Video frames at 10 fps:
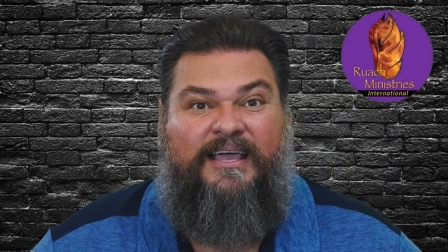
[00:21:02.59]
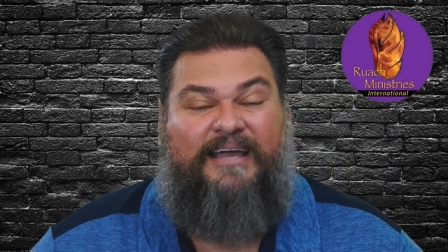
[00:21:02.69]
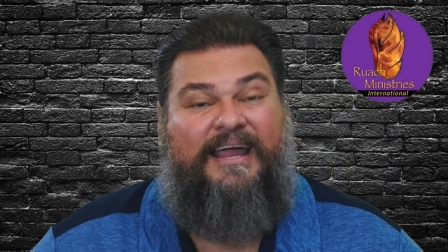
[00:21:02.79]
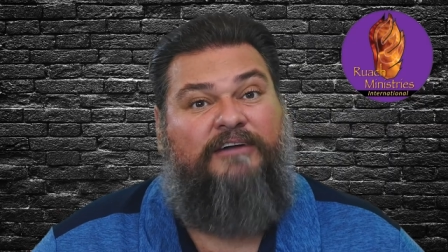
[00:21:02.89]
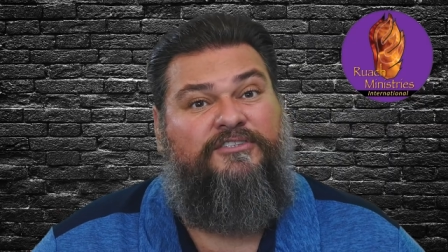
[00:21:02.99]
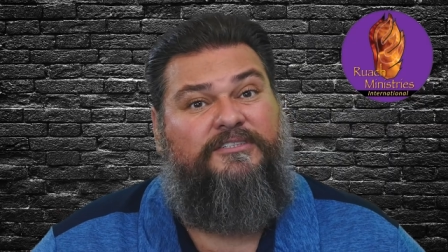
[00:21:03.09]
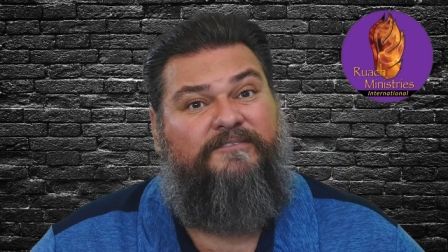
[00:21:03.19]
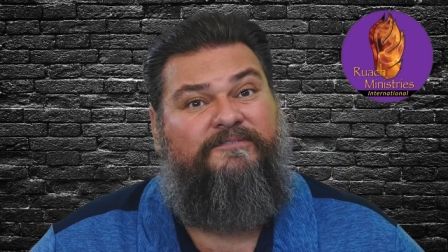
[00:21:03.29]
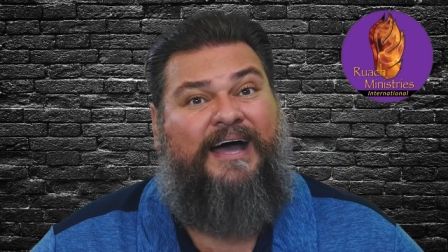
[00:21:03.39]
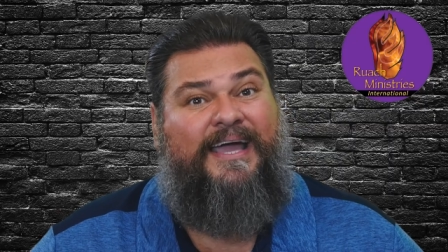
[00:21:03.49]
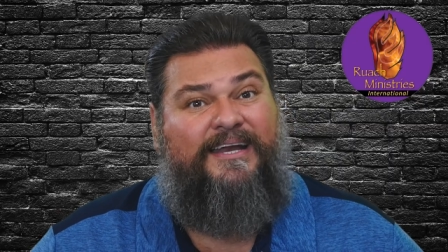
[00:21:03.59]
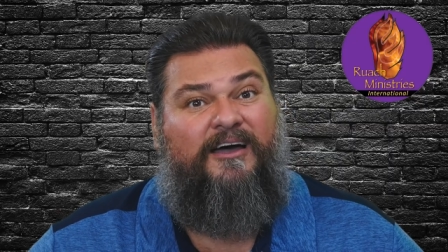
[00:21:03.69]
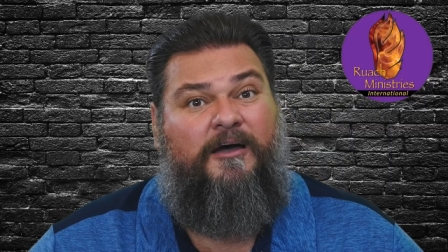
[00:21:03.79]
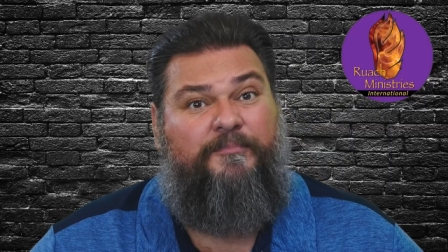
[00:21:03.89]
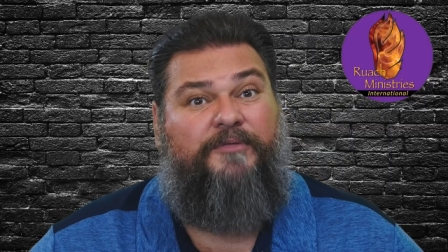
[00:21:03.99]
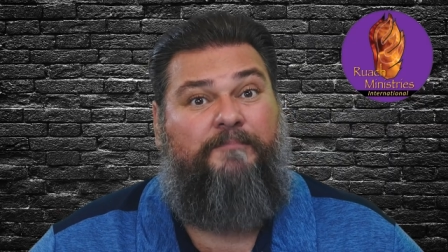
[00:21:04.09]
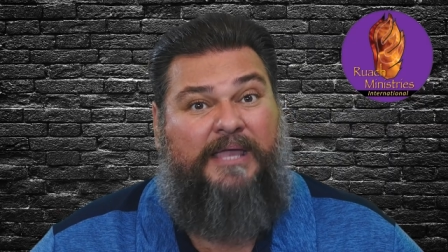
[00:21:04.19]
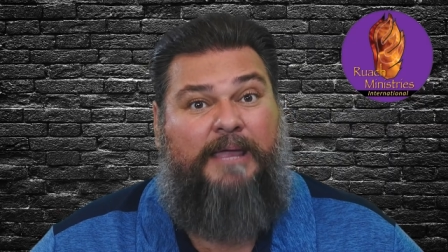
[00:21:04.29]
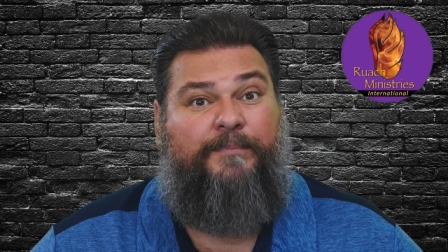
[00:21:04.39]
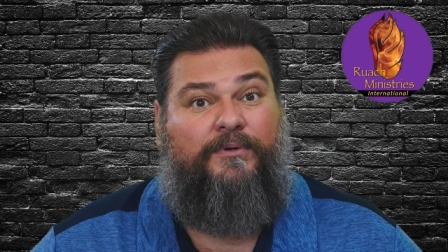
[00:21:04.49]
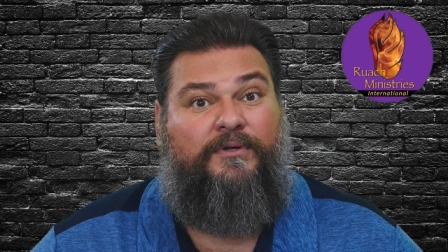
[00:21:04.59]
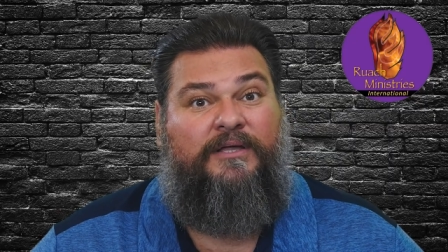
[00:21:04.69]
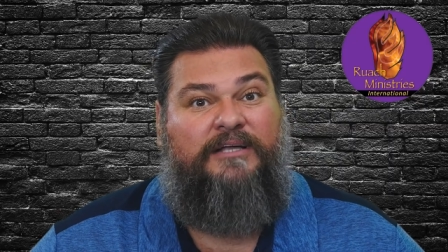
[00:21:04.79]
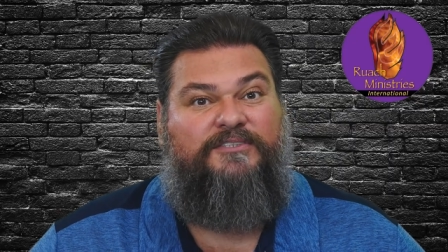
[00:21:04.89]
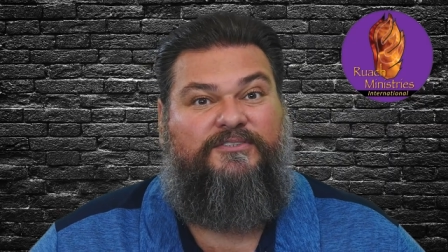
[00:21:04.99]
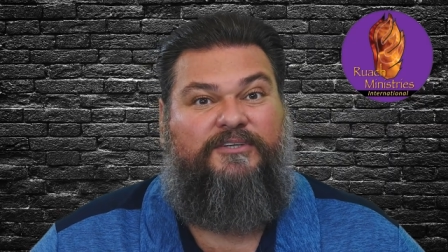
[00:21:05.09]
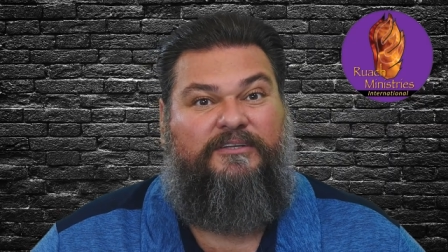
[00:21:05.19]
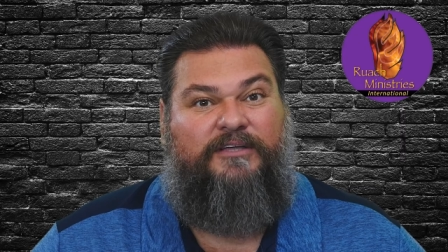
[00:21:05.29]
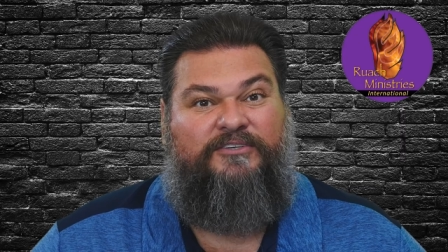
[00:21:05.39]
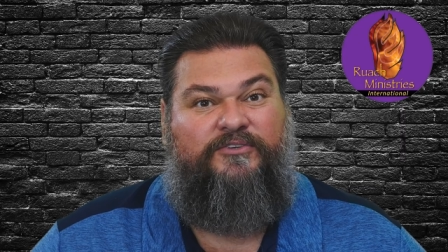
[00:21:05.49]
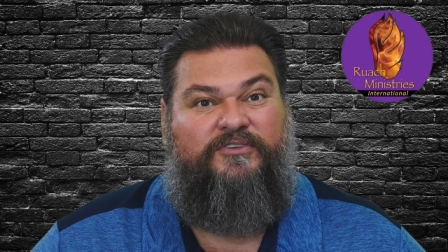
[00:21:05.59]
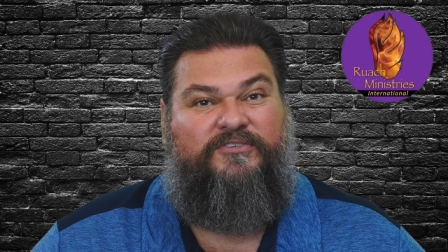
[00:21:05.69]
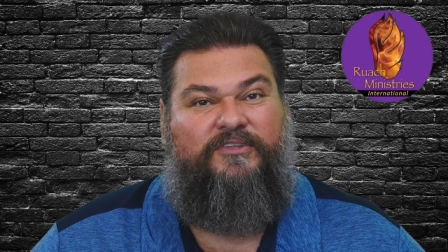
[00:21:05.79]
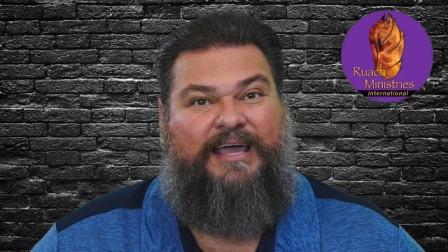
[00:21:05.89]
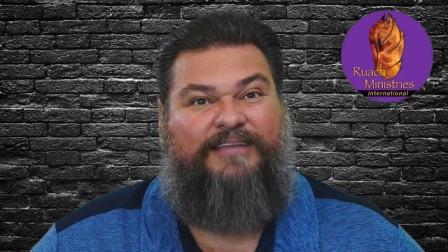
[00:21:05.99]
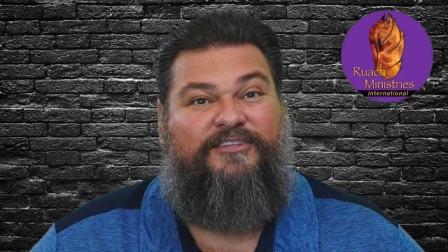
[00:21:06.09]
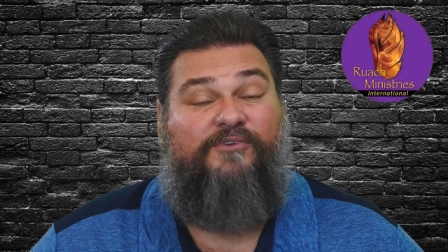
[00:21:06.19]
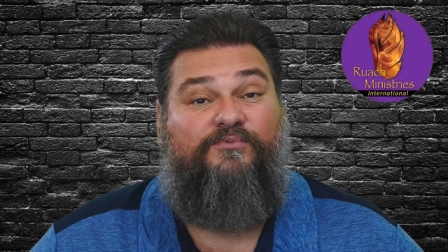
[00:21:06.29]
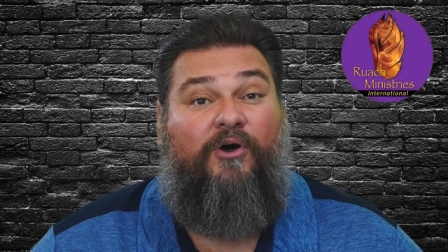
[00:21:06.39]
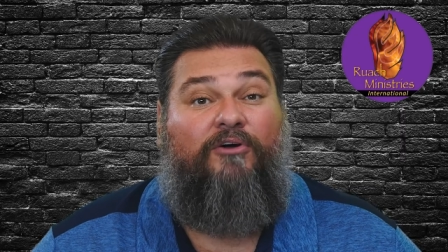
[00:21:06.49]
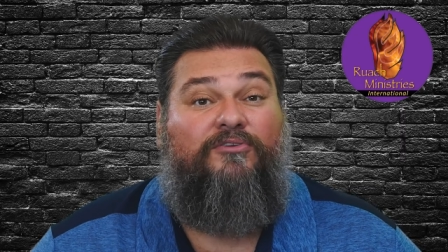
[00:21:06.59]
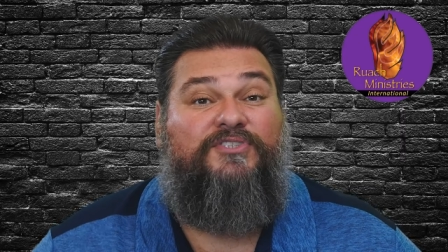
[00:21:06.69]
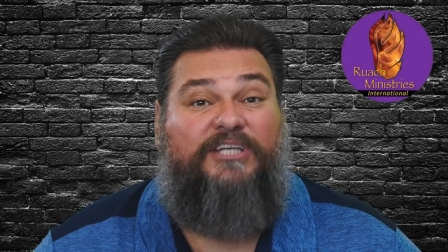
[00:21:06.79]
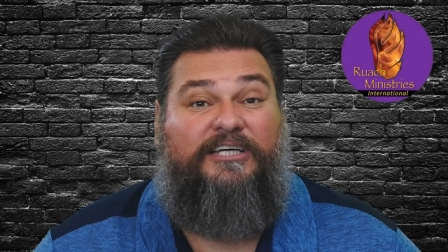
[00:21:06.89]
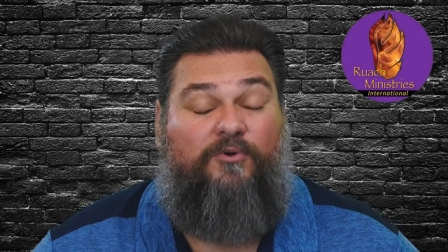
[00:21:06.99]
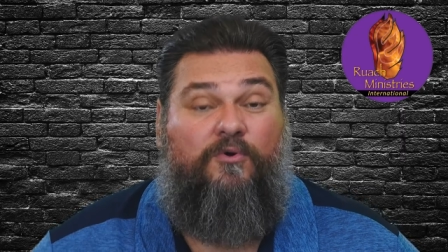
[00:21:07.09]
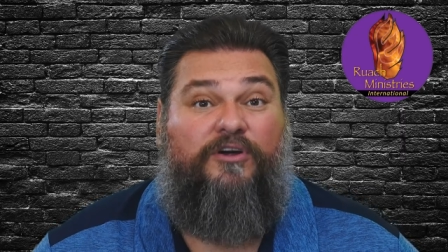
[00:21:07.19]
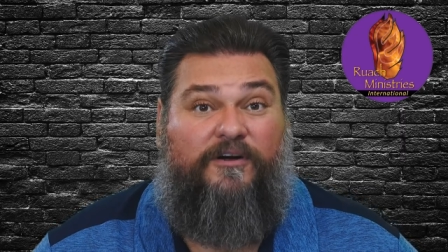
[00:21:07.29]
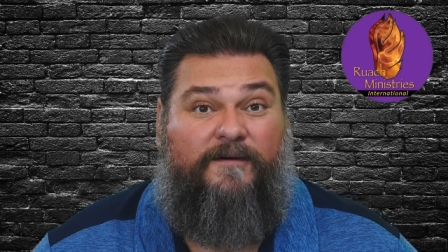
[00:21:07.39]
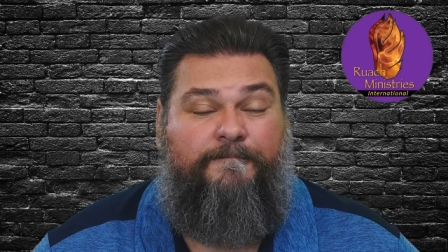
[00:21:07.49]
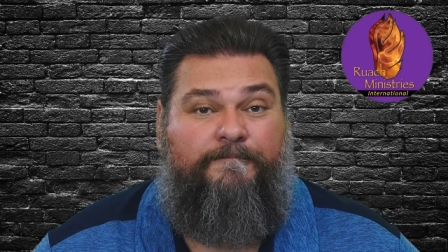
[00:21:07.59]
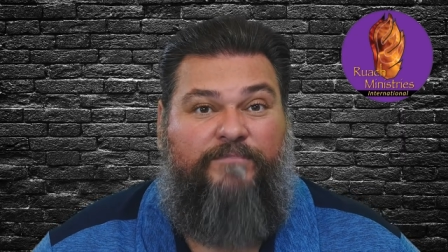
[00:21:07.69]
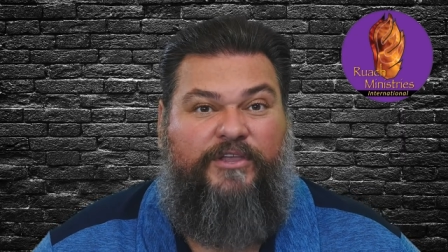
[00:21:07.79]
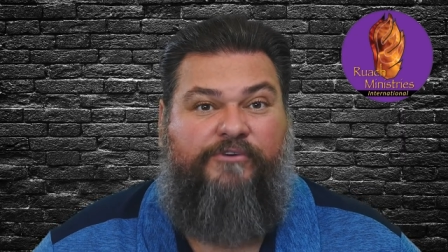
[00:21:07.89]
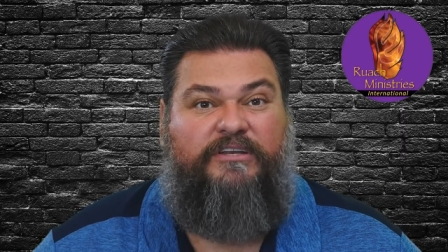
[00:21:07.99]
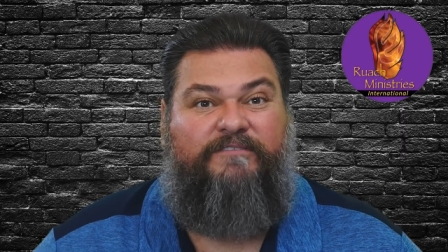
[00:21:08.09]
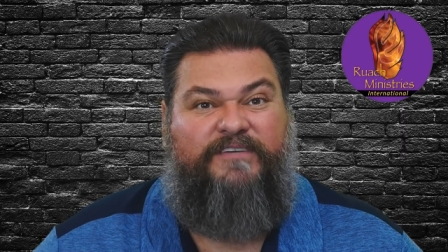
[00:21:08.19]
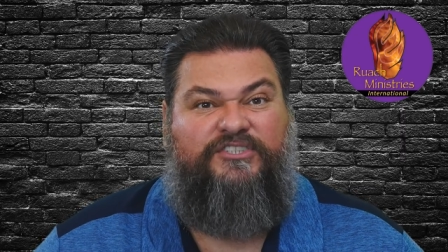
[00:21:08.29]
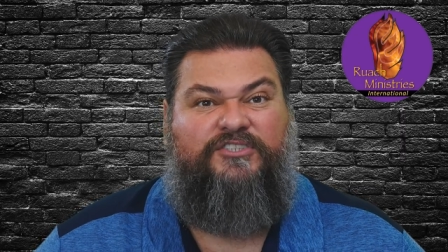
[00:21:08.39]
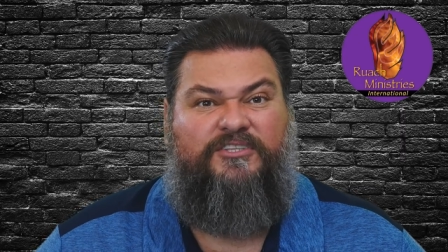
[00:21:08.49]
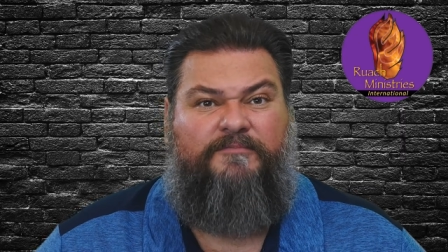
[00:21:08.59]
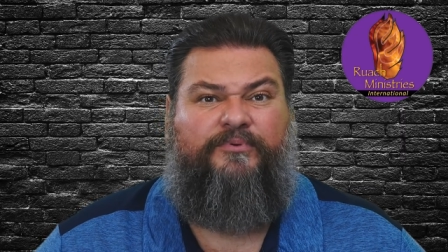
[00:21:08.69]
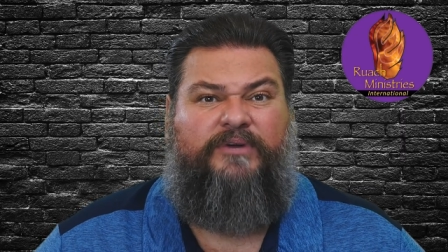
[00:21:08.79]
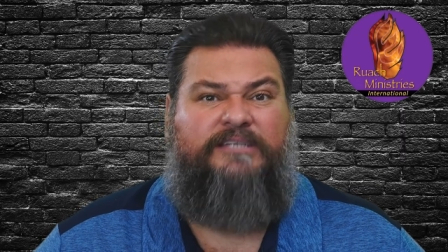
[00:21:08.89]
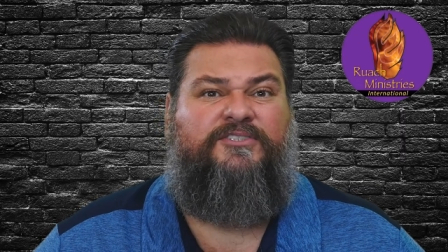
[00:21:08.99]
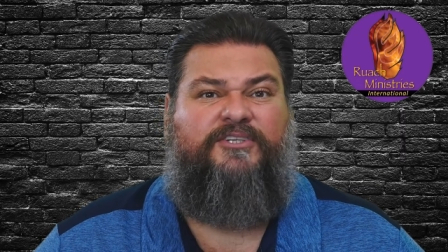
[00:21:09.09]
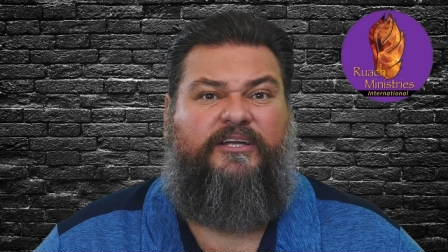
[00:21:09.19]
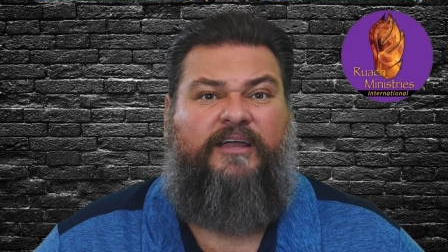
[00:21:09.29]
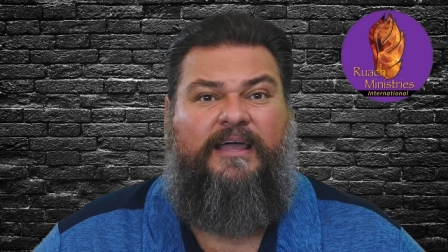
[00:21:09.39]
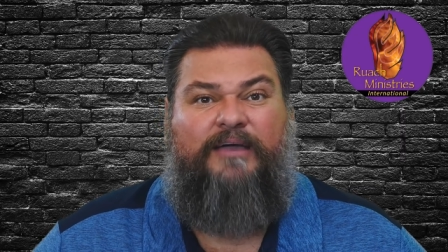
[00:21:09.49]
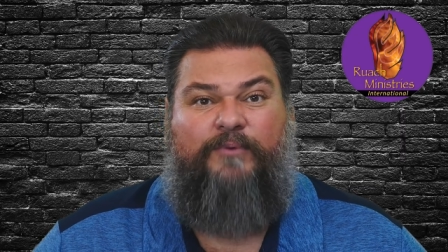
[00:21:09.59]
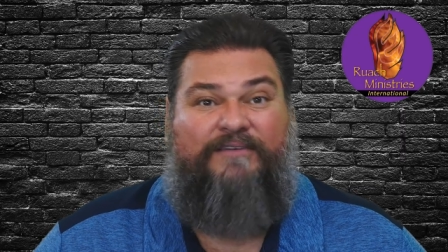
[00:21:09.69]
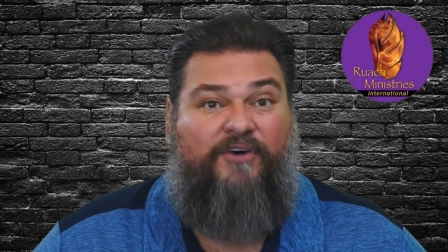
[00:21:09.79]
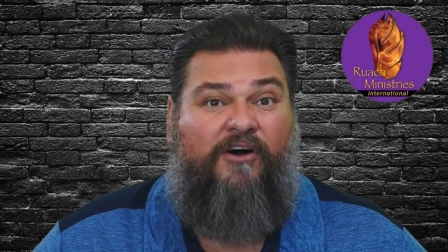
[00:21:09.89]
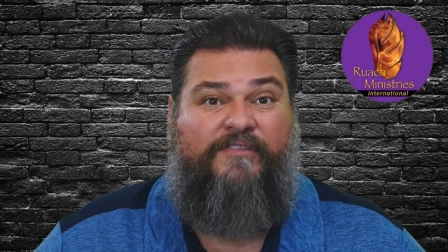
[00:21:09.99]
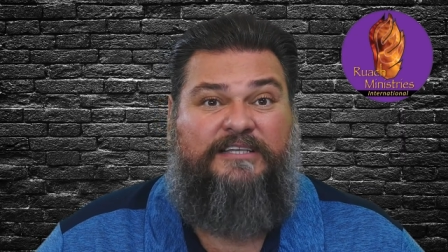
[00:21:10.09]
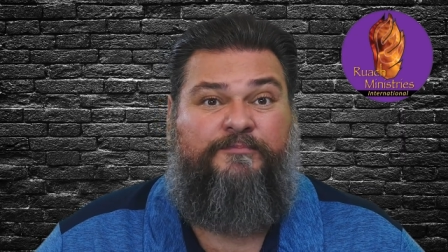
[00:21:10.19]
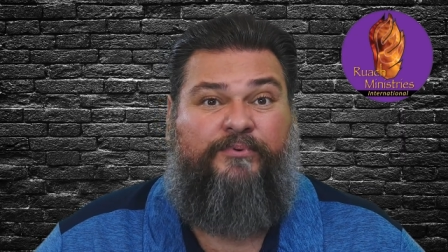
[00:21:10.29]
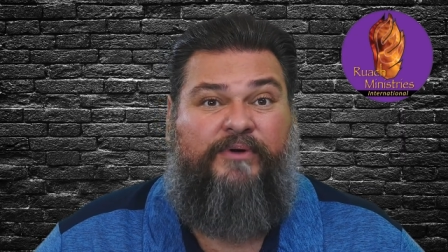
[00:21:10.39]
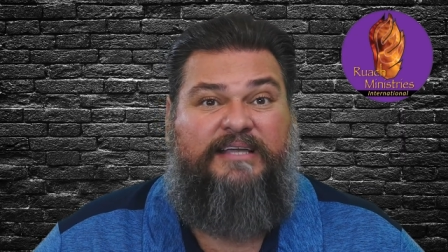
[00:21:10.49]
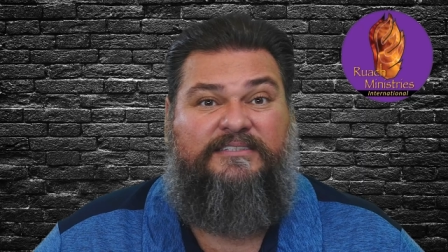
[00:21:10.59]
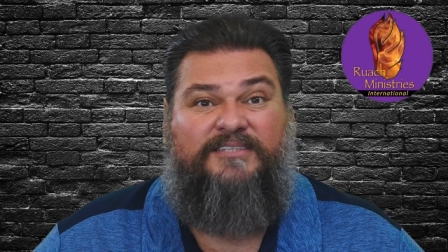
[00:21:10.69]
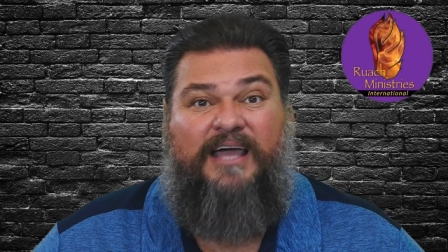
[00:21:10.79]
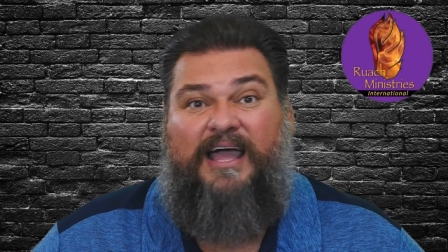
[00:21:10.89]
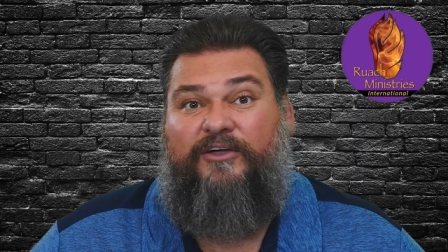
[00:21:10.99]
and how to divide up the people so, to, so they had their roles in order. You know, the divisions of the priesthood. We have all these priests.